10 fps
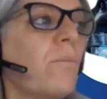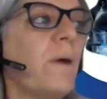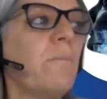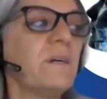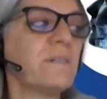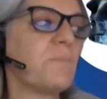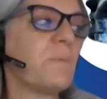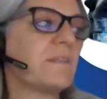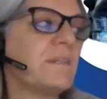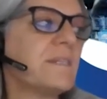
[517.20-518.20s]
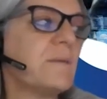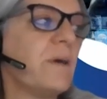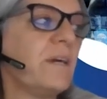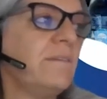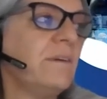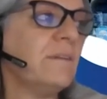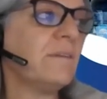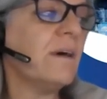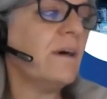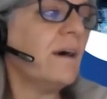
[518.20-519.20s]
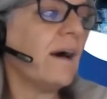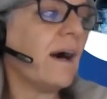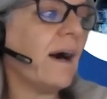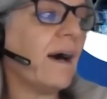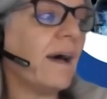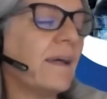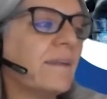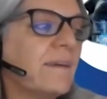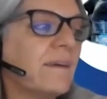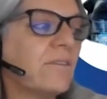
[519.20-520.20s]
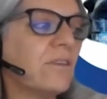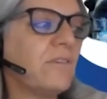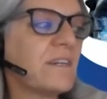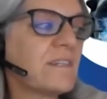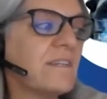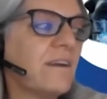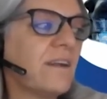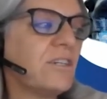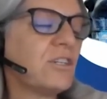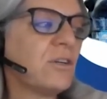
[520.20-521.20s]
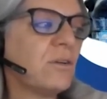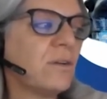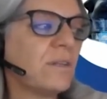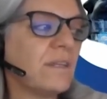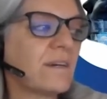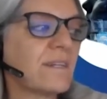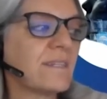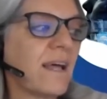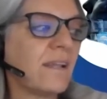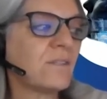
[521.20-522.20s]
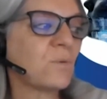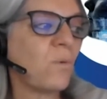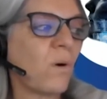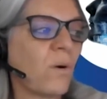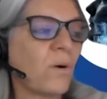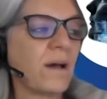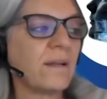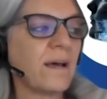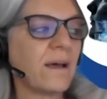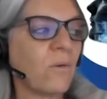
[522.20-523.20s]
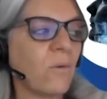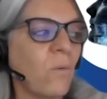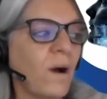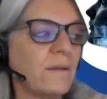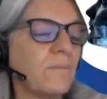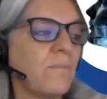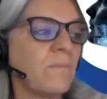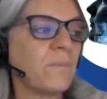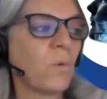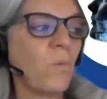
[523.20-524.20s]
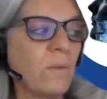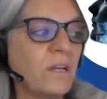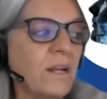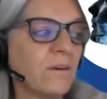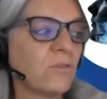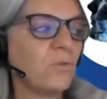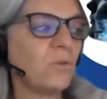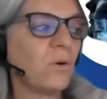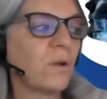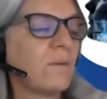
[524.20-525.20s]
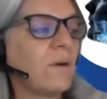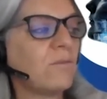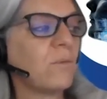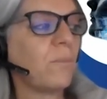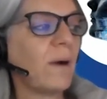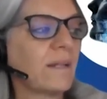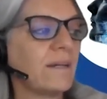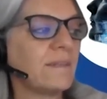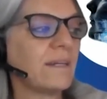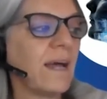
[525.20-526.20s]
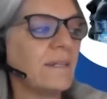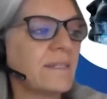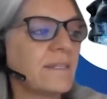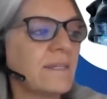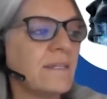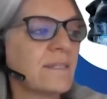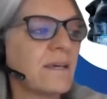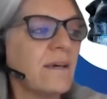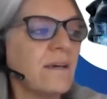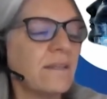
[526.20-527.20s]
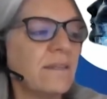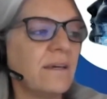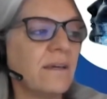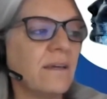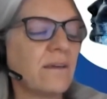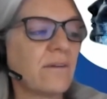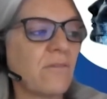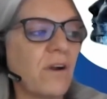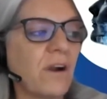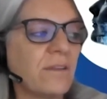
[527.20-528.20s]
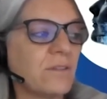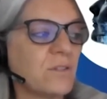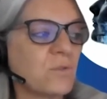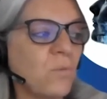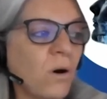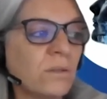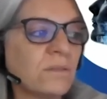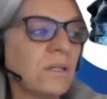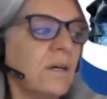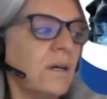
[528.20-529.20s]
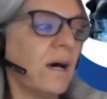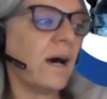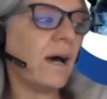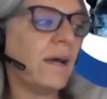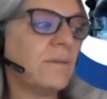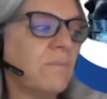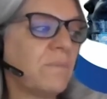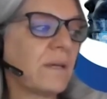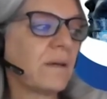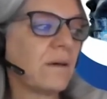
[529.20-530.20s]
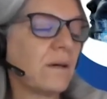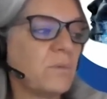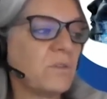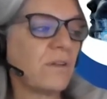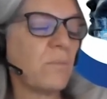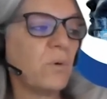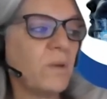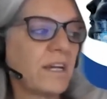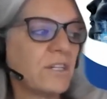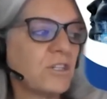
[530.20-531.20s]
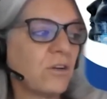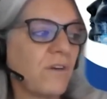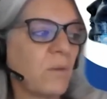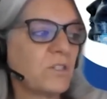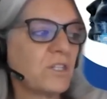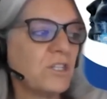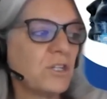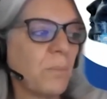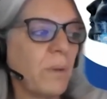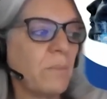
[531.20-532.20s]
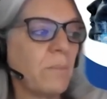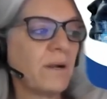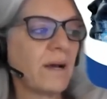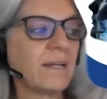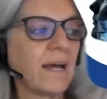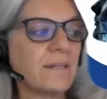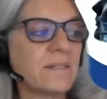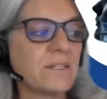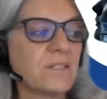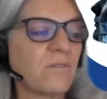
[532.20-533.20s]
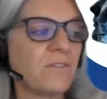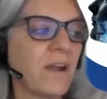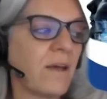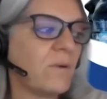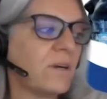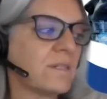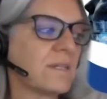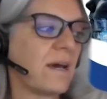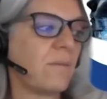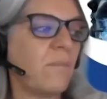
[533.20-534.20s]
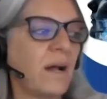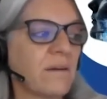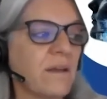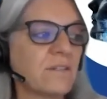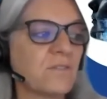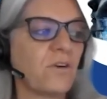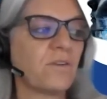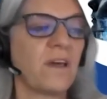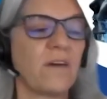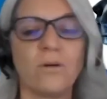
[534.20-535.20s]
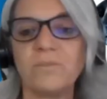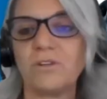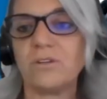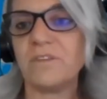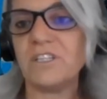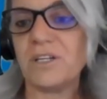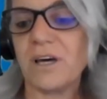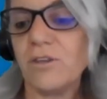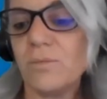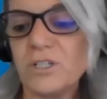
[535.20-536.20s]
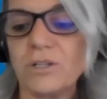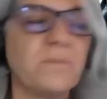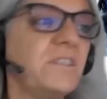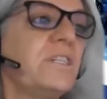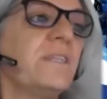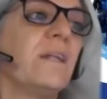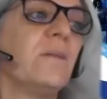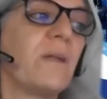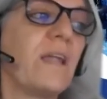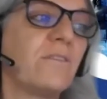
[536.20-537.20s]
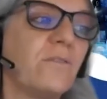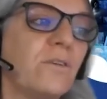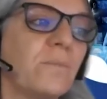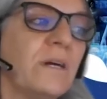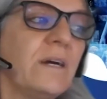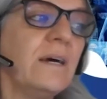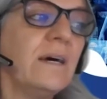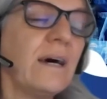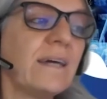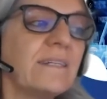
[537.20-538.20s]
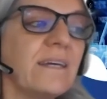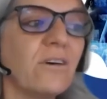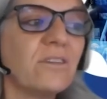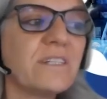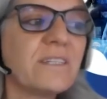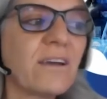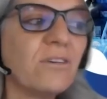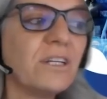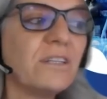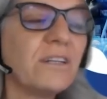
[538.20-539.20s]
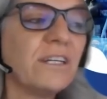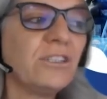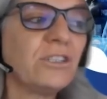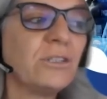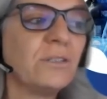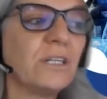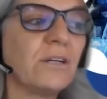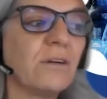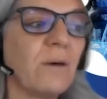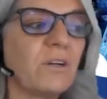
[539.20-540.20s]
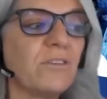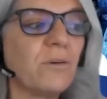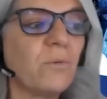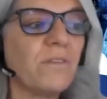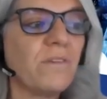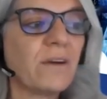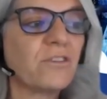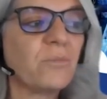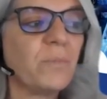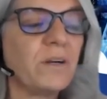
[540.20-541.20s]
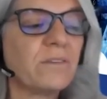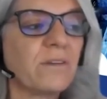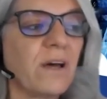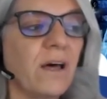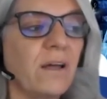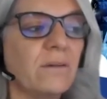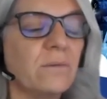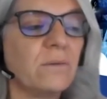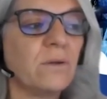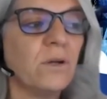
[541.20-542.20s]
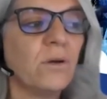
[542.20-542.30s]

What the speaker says: members participated, and on the first iteration, the results were one webinar to talk about market analysis, the referred SWOT, and a publication of a position paper, analysis of drivers and barriers for the adoption of digital platform. And on the second iteration, in collaboration with experts and